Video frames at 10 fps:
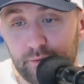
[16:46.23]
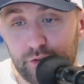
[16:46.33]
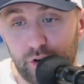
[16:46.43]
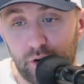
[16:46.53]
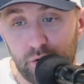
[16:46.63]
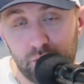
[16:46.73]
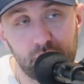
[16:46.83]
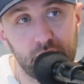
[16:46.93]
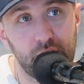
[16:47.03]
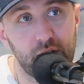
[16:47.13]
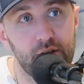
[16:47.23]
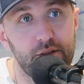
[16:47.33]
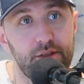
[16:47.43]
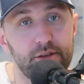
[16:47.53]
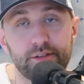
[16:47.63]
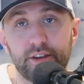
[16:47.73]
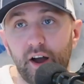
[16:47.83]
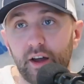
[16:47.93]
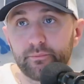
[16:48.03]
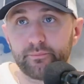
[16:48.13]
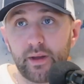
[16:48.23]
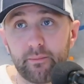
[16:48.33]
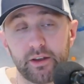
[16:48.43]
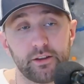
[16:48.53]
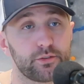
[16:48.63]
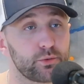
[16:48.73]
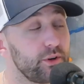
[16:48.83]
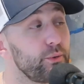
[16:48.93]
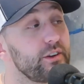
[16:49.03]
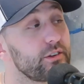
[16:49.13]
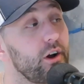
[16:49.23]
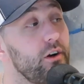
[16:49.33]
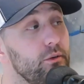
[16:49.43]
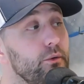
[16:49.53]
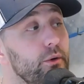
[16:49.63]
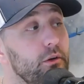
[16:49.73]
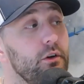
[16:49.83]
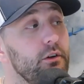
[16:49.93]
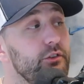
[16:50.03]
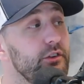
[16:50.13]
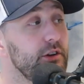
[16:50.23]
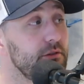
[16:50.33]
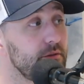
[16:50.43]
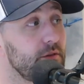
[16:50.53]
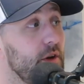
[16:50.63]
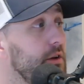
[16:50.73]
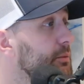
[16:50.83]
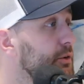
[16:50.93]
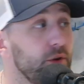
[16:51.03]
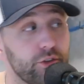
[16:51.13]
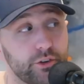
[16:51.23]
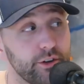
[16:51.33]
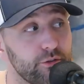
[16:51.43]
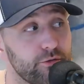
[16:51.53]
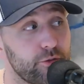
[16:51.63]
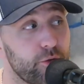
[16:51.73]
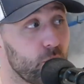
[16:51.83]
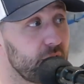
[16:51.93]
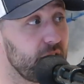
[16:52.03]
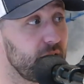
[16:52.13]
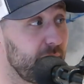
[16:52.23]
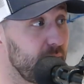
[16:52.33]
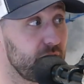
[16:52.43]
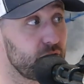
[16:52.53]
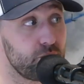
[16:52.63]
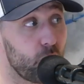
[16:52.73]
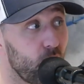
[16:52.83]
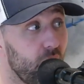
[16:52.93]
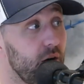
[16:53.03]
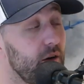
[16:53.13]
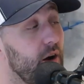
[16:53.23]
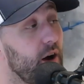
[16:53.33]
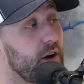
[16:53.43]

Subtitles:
So this time, maybe 3 weeks ago, we could have seen between 30 and 40, maybe even more